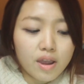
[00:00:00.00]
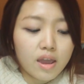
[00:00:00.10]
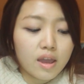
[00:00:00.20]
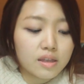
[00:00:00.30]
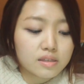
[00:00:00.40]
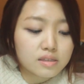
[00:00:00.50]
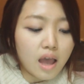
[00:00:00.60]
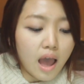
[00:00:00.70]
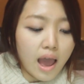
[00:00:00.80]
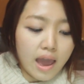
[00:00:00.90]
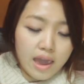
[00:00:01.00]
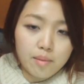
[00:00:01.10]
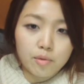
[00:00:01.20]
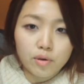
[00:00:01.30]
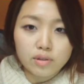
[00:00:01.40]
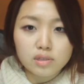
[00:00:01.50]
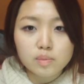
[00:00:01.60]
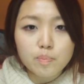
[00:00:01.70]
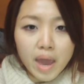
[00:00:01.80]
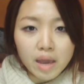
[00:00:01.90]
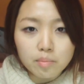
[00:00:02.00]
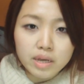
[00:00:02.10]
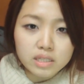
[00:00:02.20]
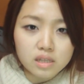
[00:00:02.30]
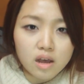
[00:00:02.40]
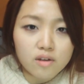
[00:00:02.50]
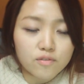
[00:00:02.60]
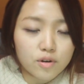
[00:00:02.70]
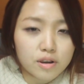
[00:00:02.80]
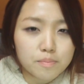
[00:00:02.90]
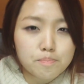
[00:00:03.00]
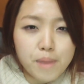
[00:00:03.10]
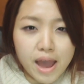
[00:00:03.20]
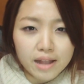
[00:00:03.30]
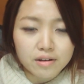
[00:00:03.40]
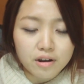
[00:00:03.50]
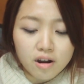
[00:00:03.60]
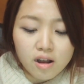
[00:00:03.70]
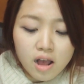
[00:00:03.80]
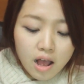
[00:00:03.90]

and I am going to spank myself for it, bad girl,